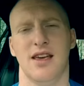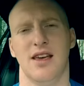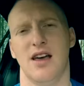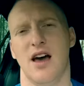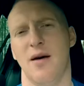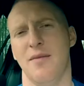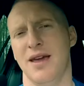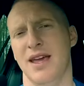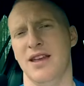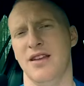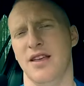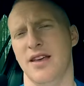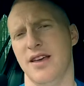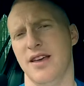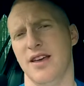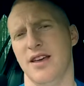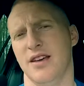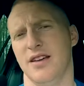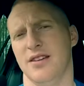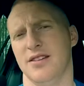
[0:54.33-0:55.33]
I mean,
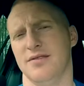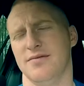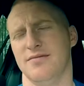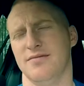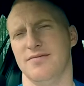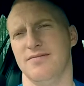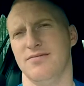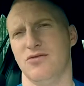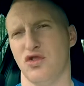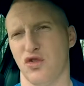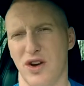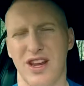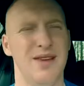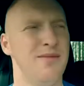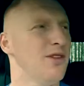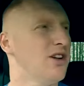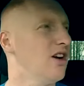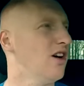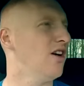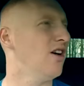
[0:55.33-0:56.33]

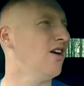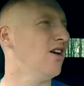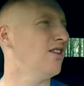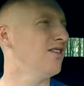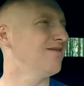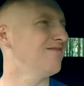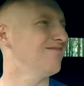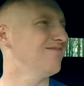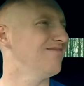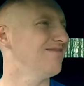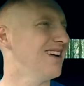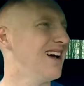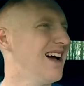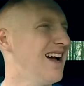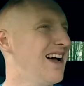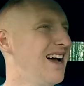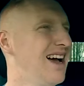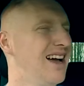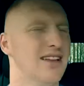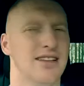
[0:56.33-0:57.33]
dream car.
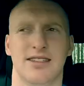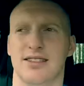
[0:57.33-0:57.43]
I'm